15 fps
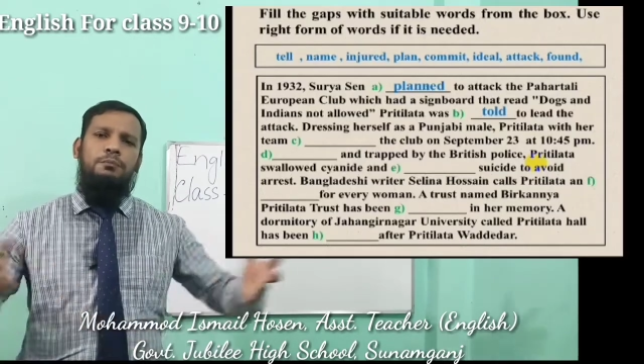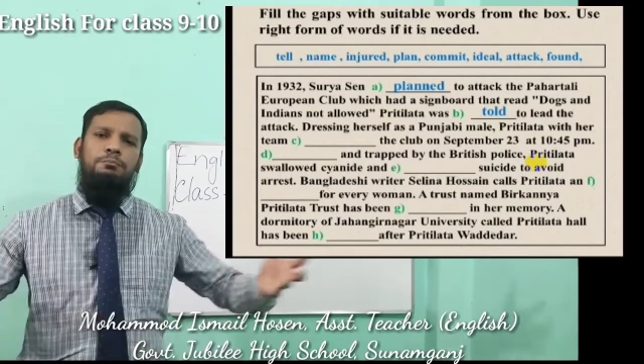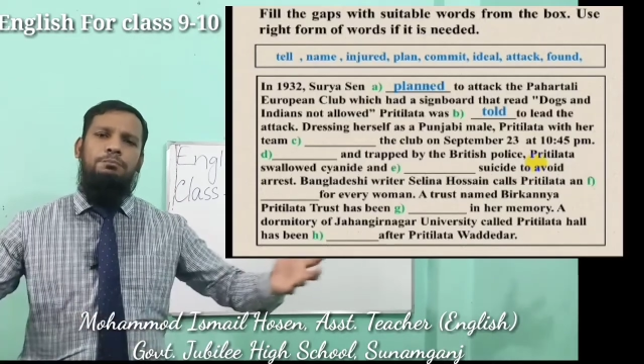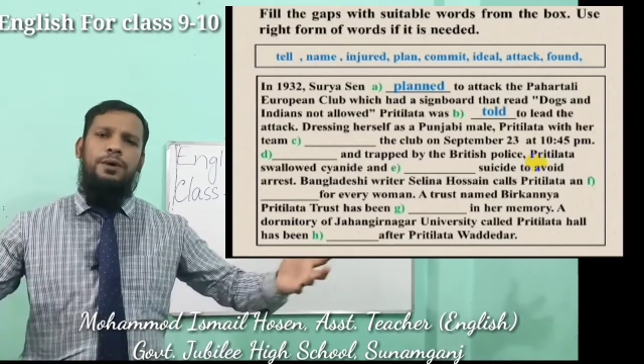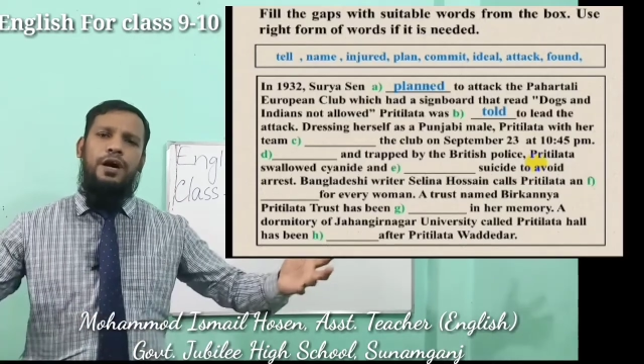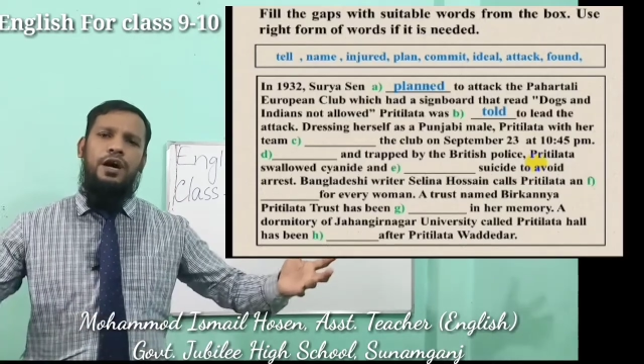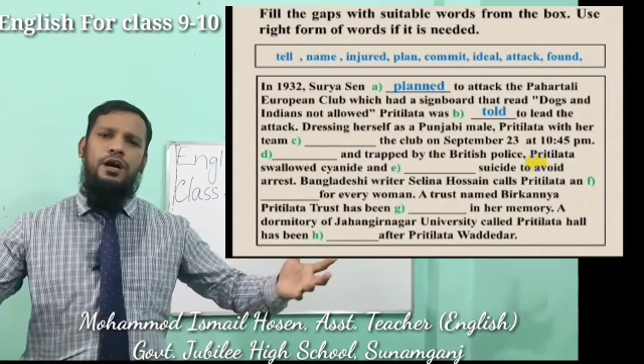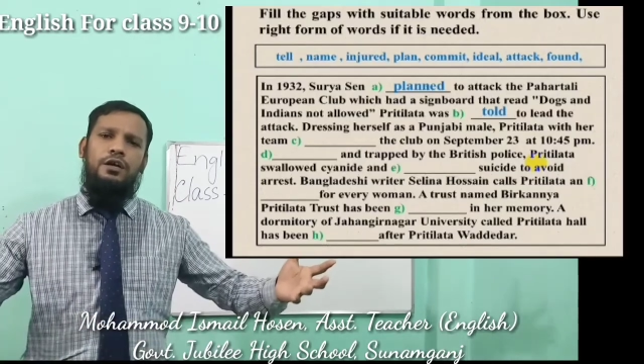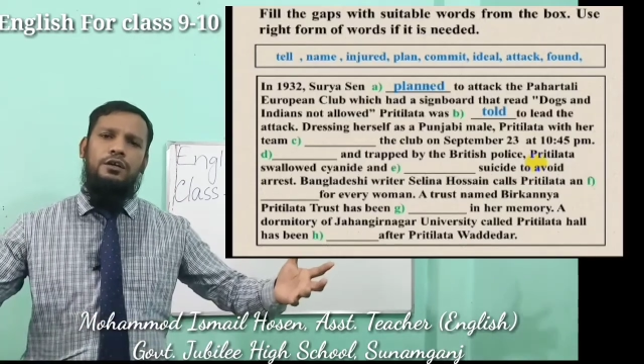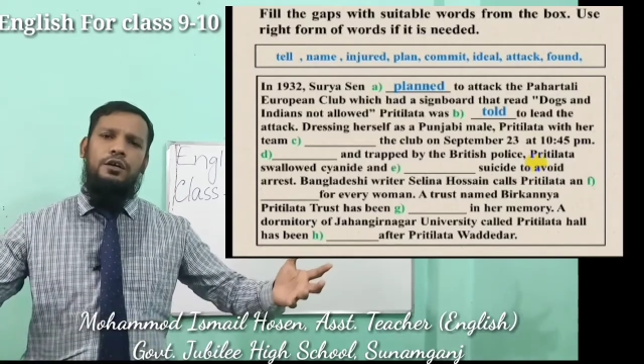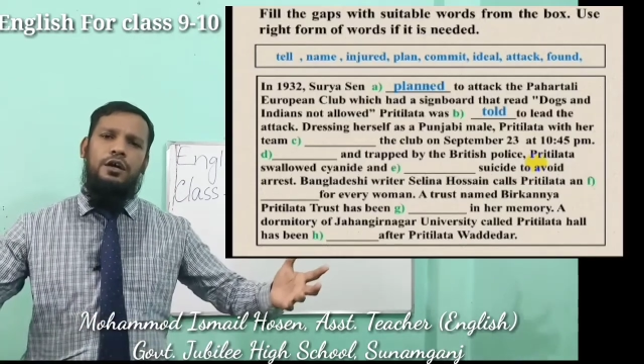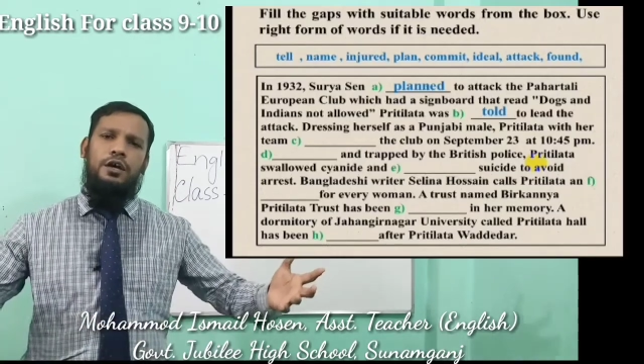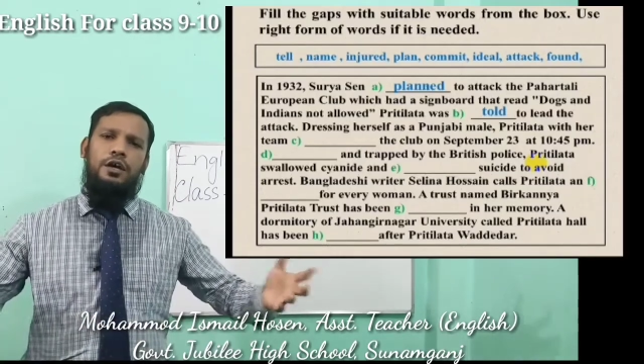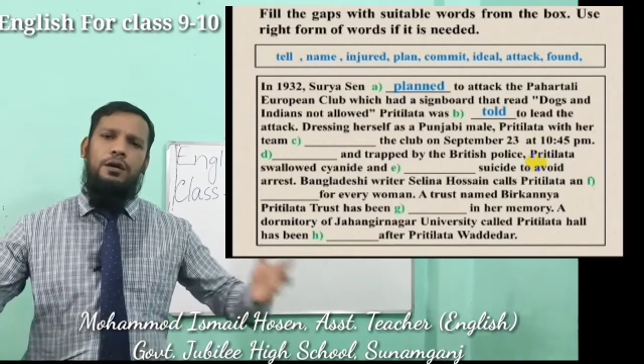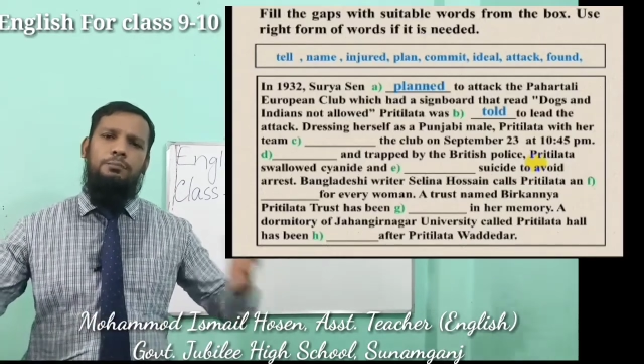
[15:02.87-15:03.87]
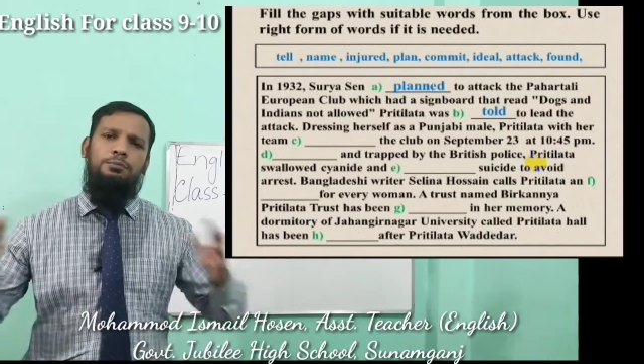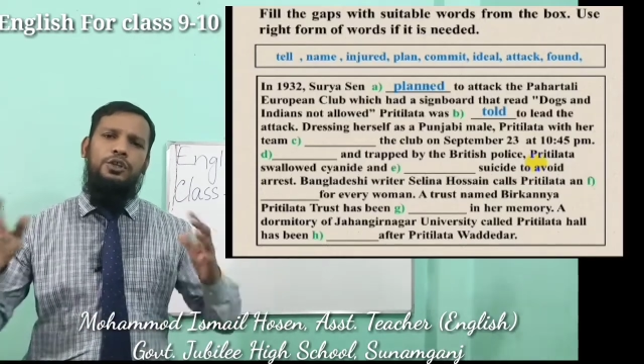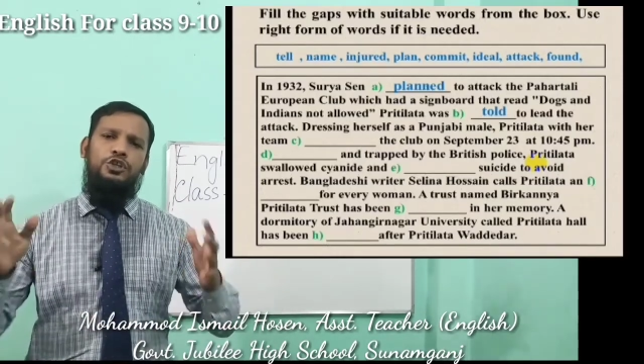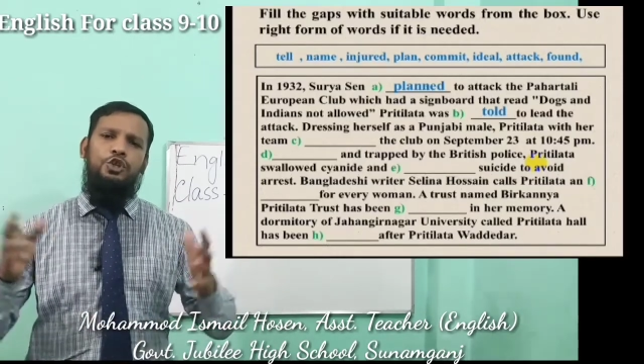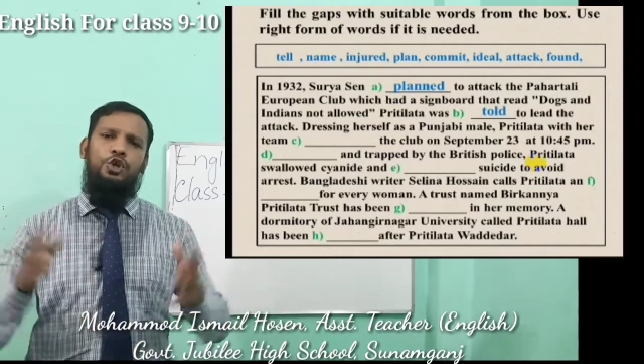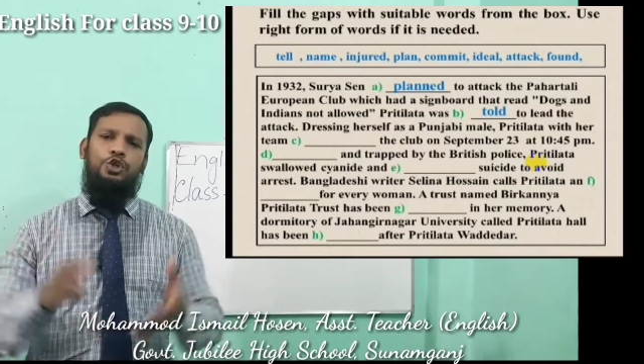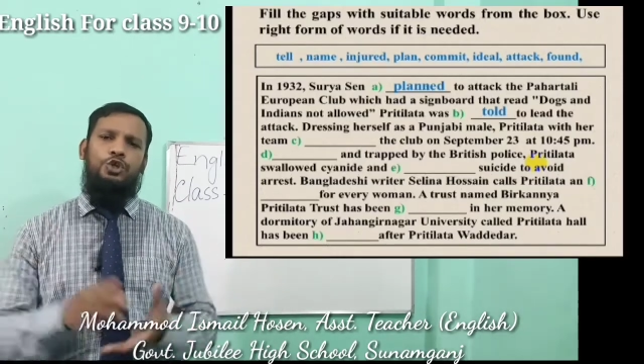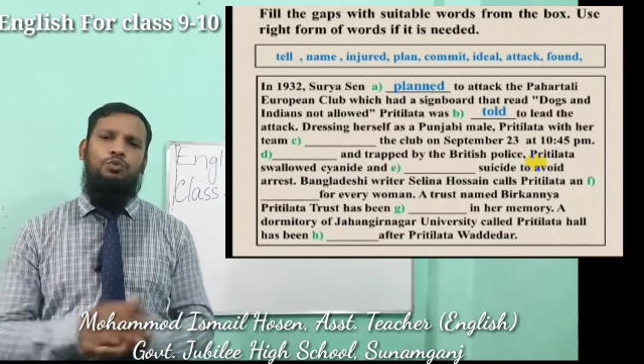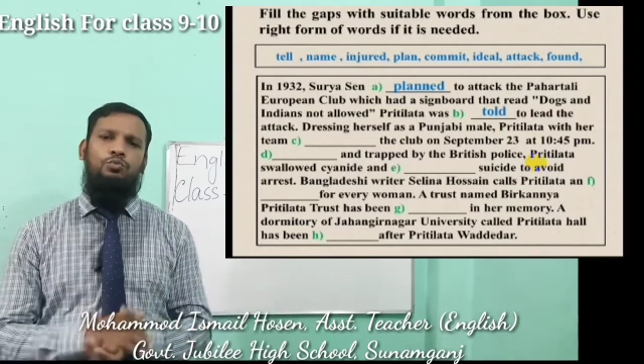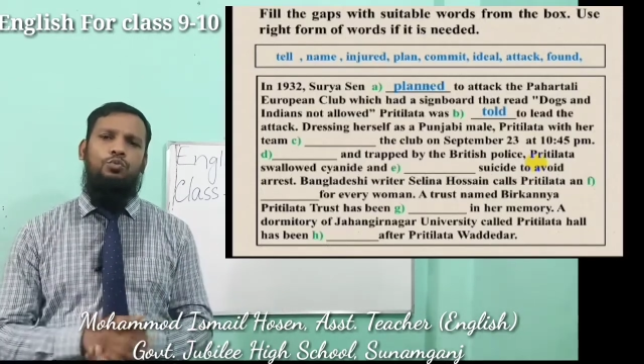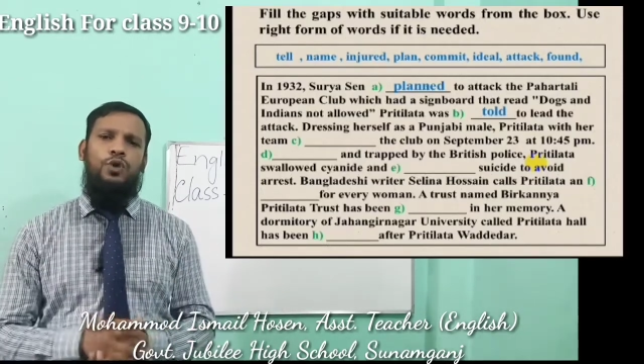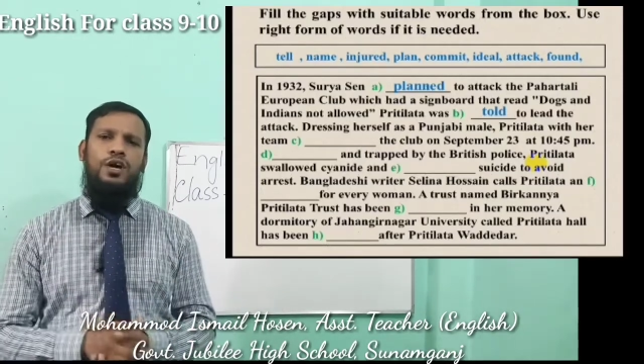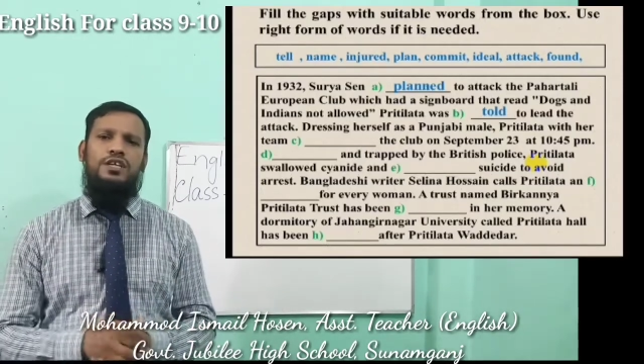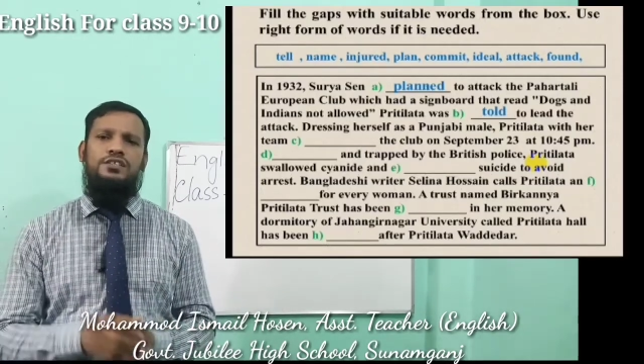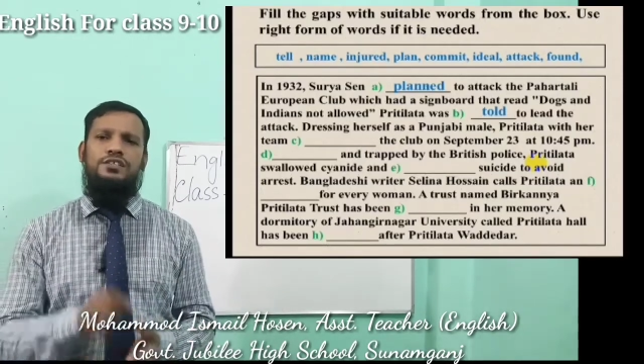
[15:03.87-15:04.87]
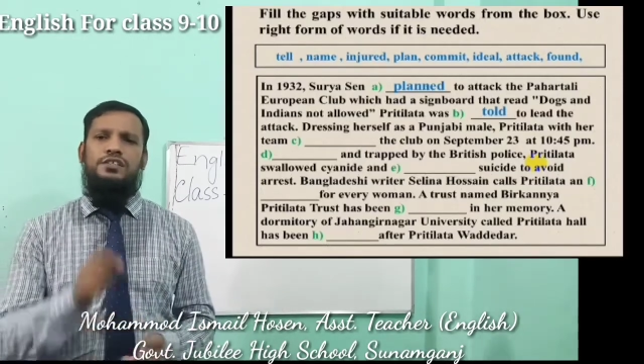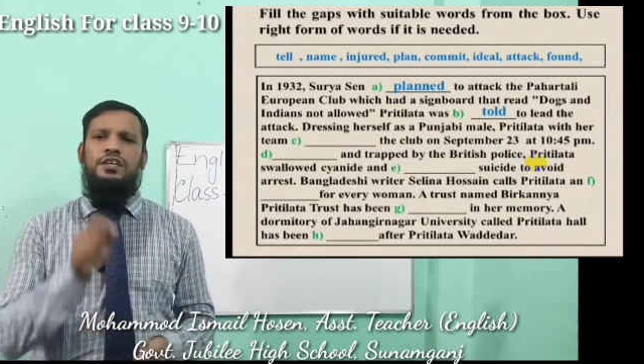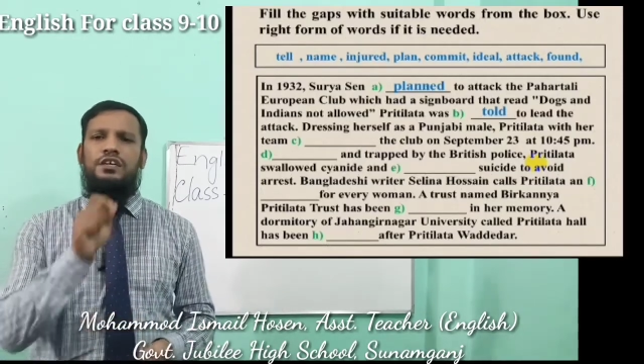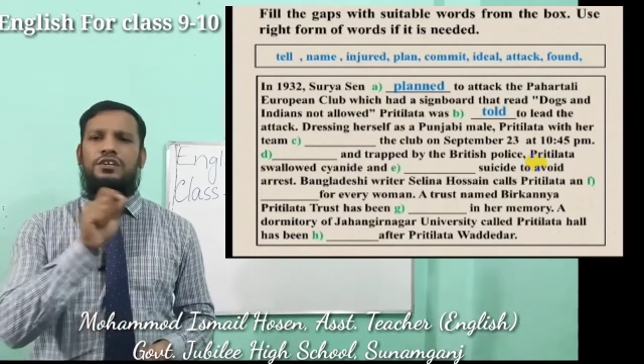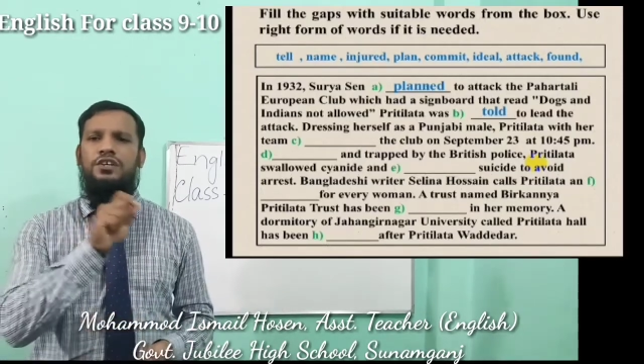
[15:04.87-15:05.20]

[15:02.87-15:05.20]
Pritilata was